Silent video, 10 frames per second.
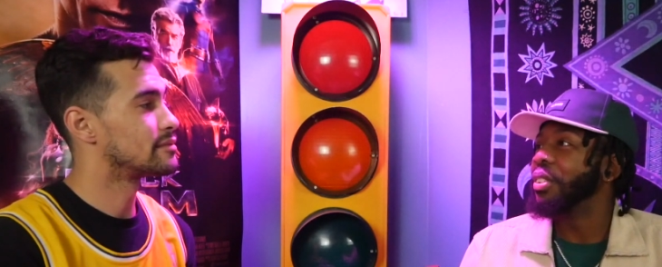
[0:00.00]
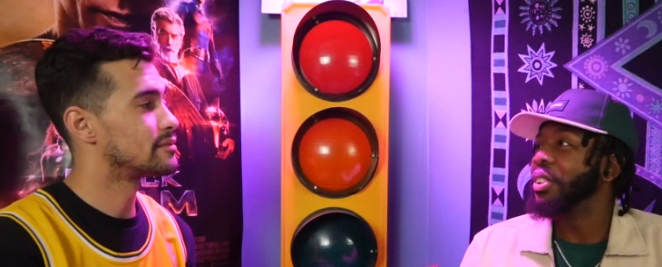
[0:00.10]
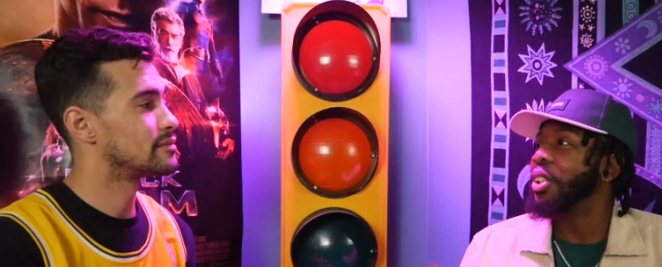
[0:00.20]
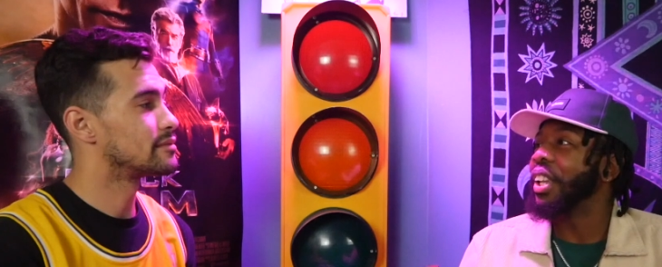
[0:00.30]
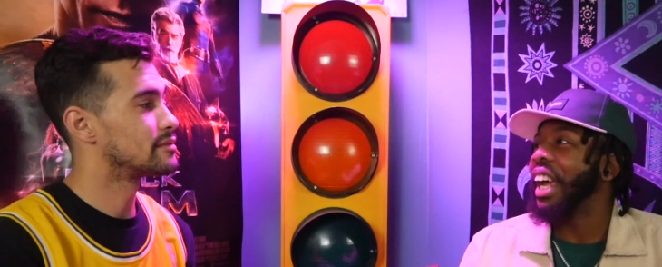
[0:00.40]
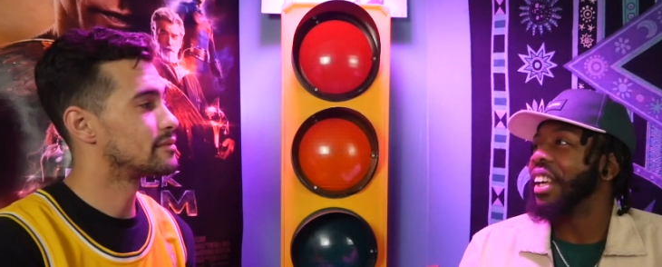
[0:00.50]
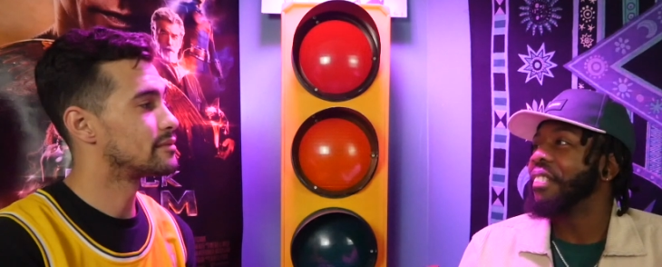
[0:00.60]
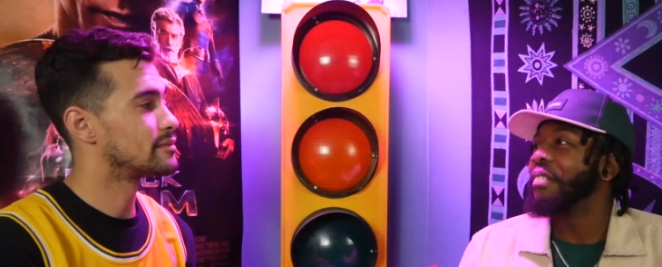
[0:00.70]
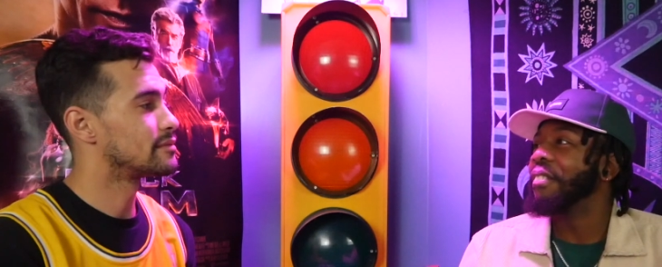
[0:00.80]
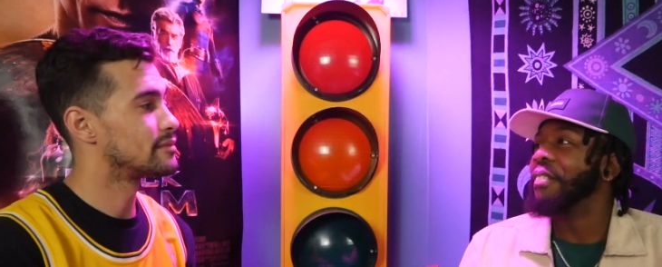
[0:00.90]
Speaker 1: So like
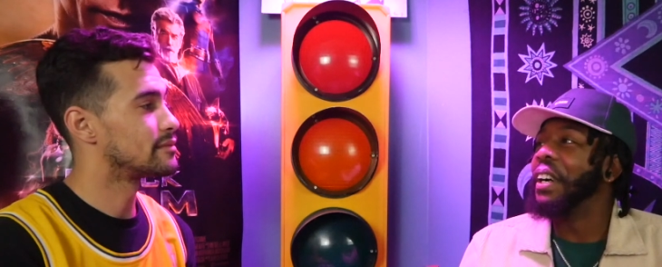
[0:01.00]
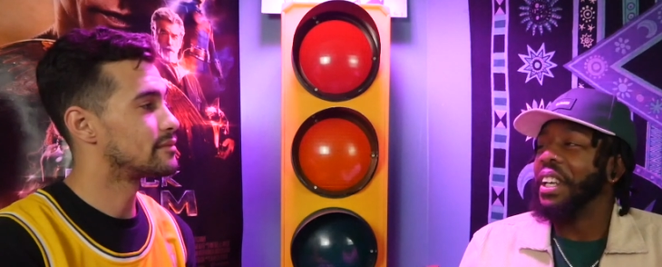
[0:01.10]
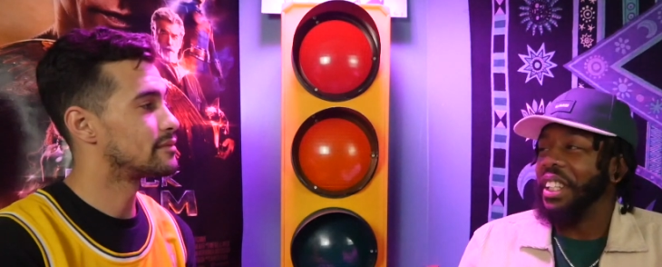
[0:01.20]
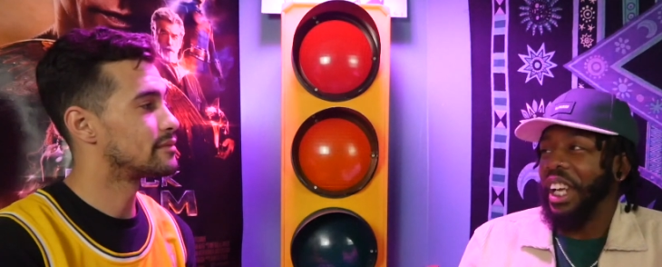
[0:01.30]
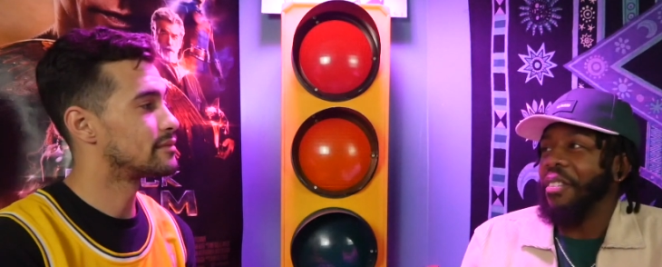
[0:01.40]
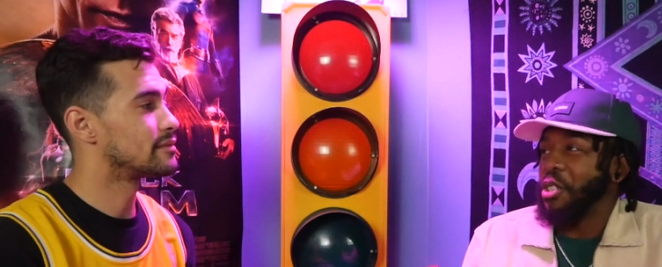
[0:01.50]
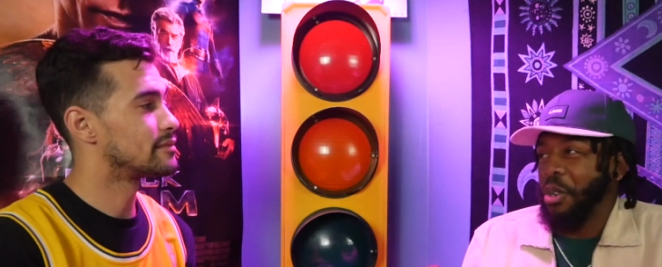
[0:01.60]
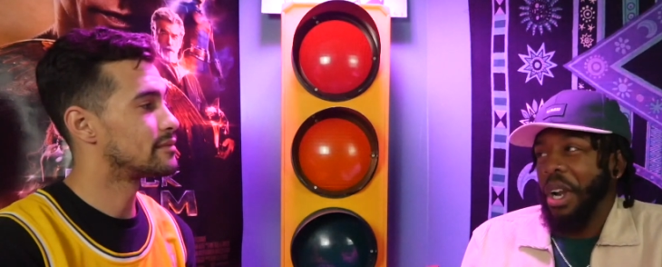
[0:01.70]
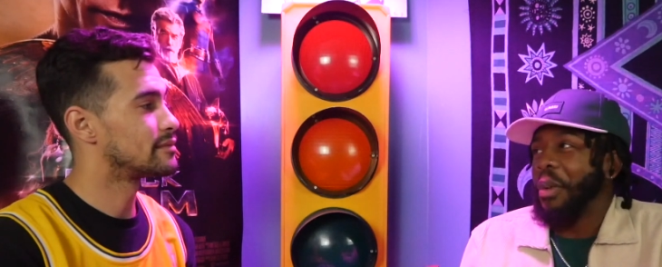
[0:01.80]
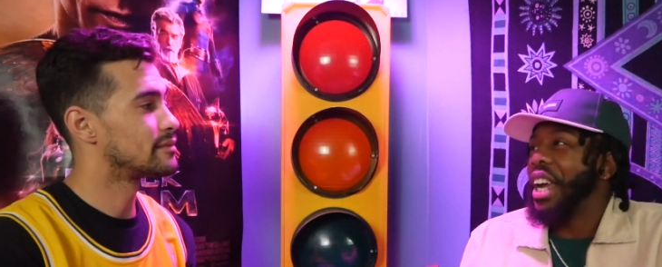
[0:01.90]
the
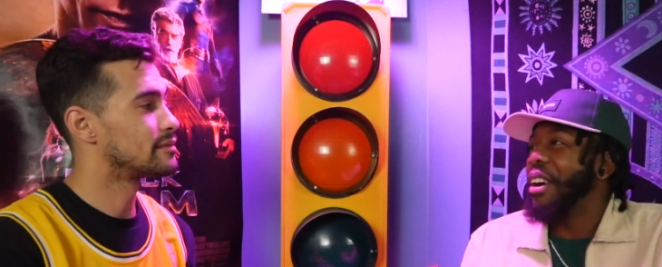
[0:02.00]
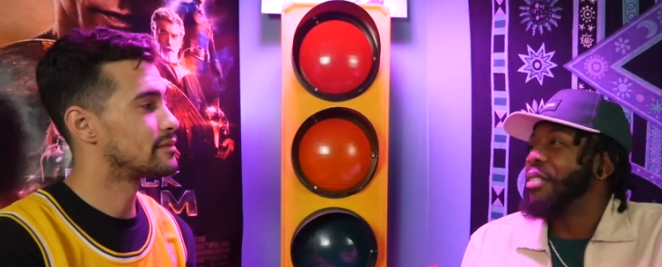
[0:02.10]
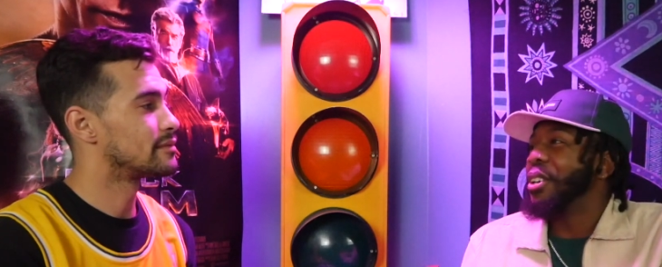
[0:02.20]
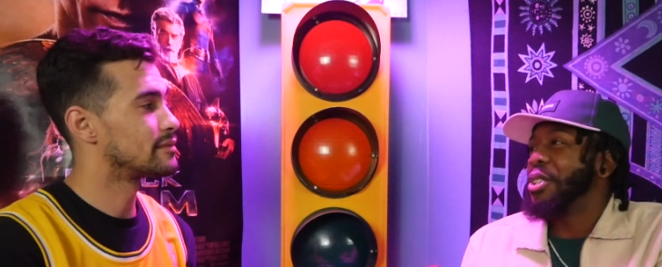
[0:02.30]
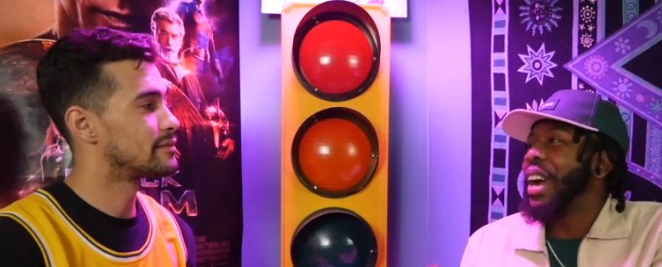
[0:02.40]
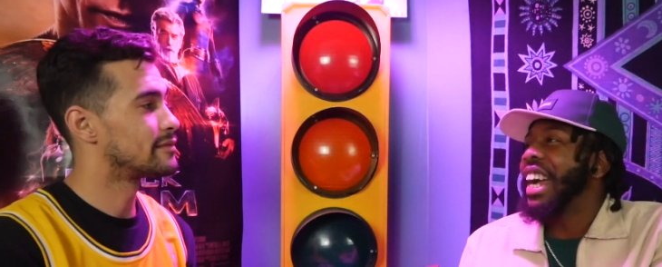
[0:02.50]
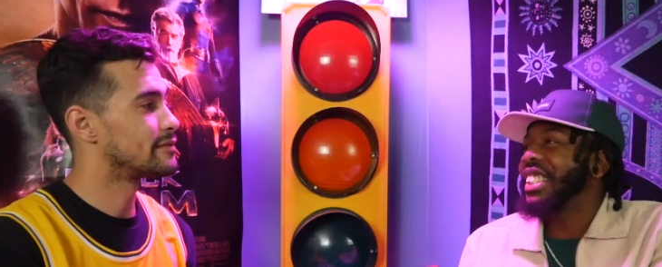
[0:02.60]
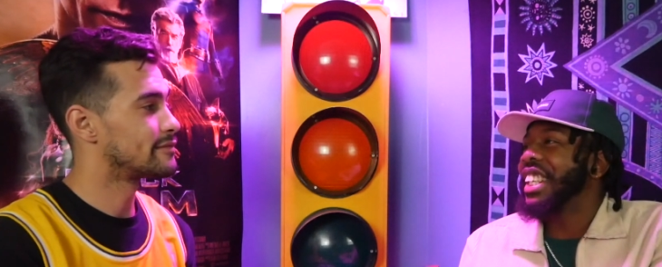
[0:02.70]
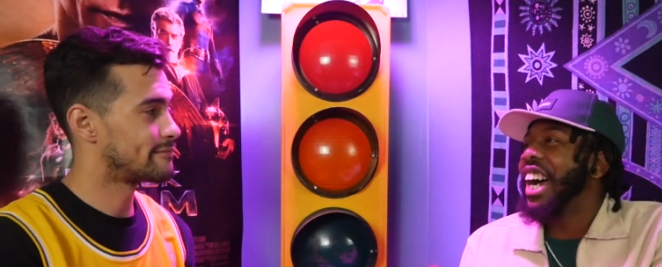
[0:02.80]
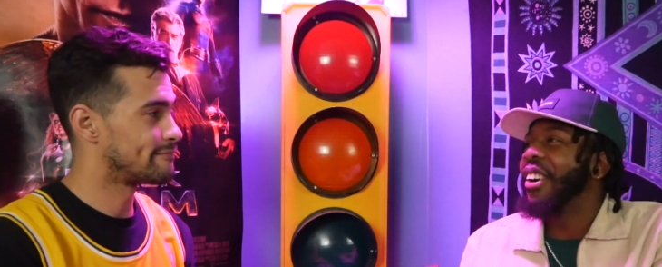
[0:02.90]
chemistry that we have on tracks
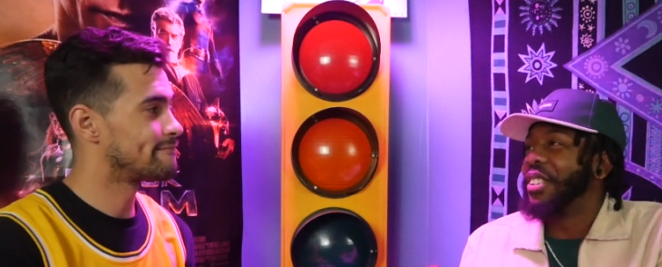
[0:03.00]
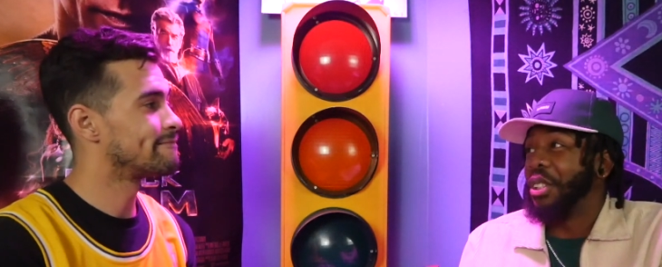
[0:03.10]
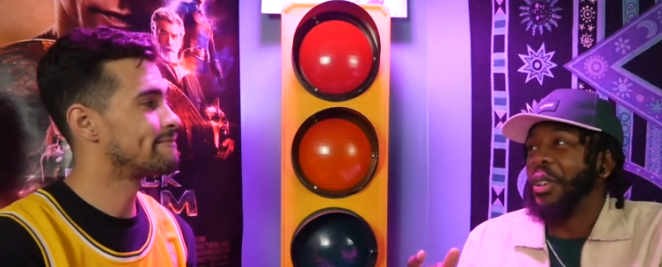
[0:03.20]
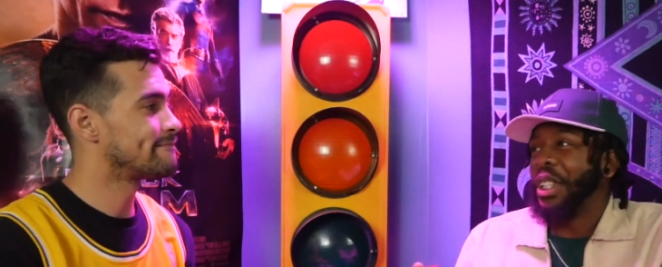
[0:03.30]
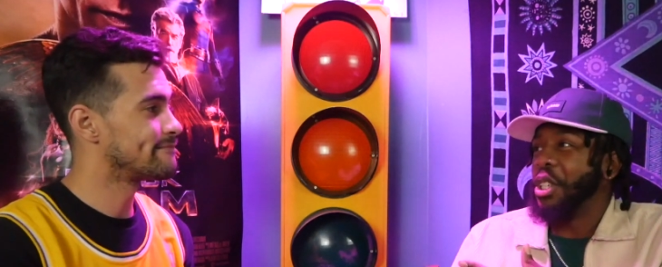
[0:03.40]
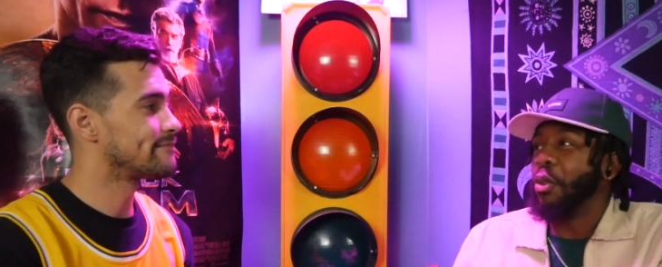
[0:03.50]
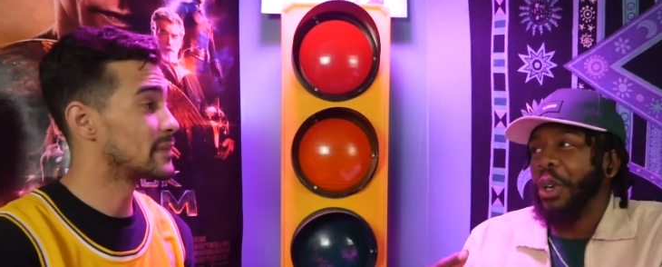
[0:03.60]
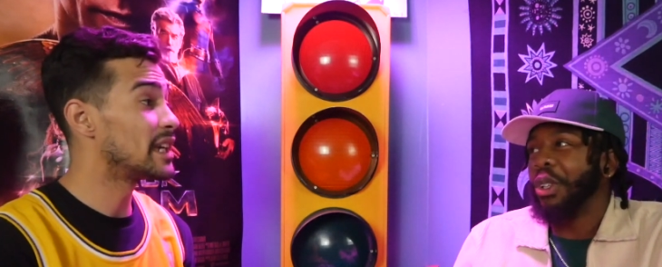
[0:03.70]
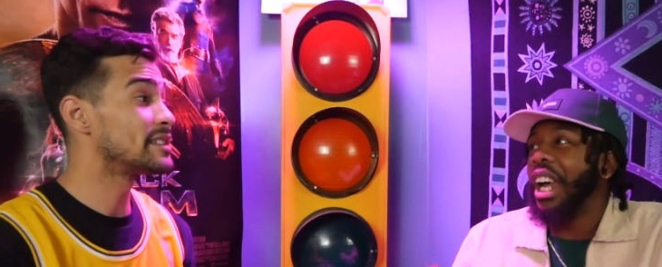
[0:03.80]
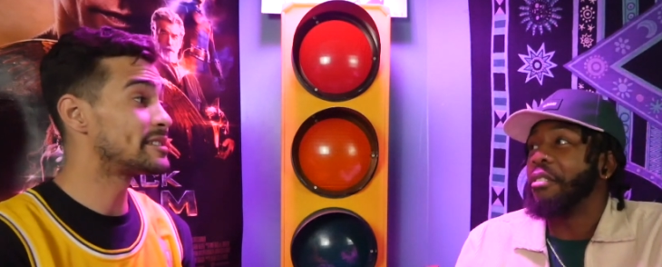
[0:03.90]
now is really
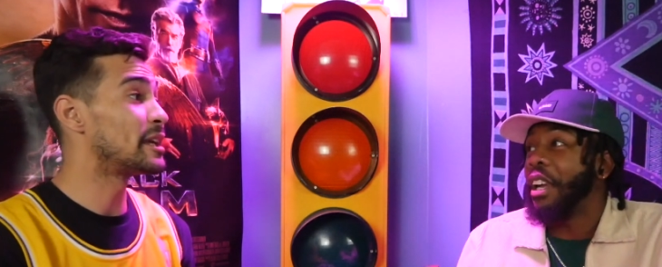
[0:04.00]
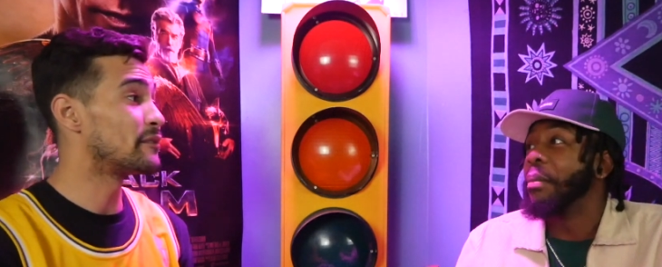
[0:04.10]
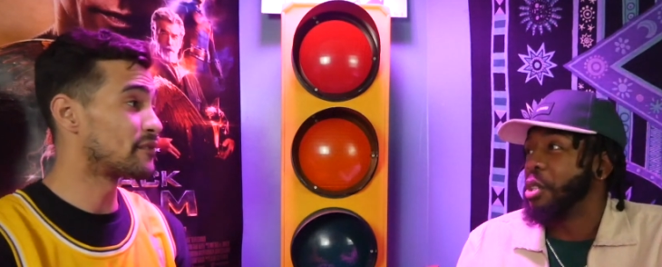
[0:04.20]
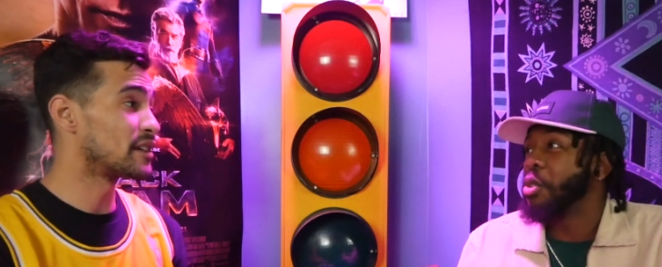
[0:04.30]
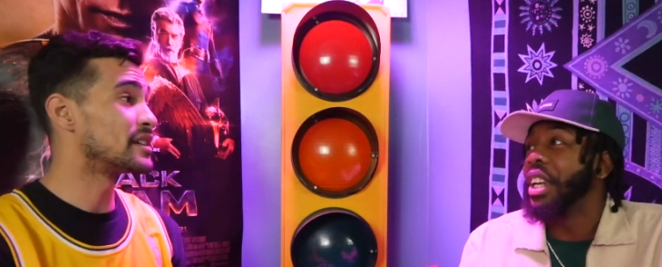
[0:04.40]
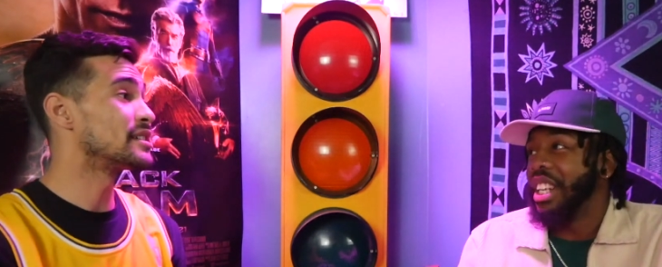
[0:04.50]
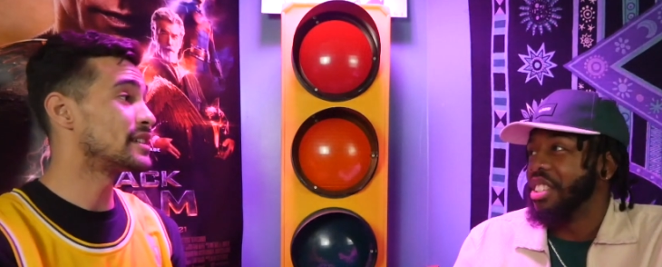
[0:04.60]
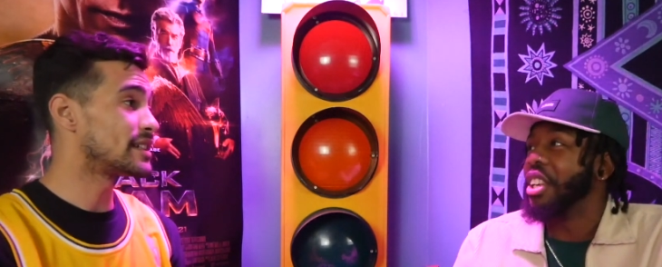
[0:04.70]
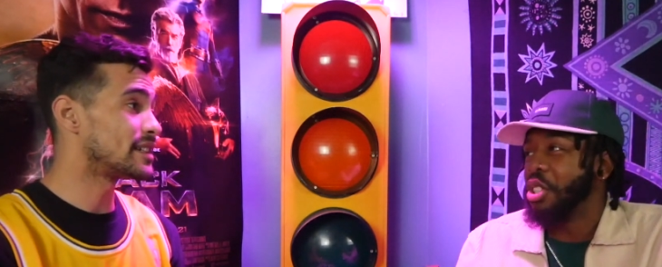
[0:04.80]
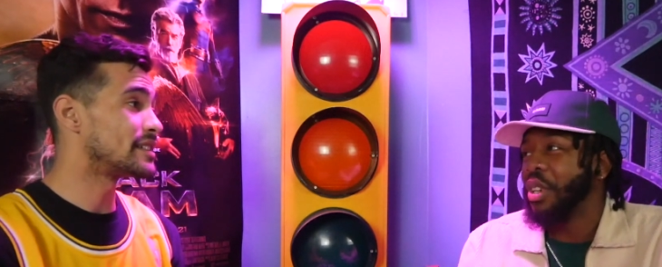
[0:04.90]
real it's life chemistry that yeah.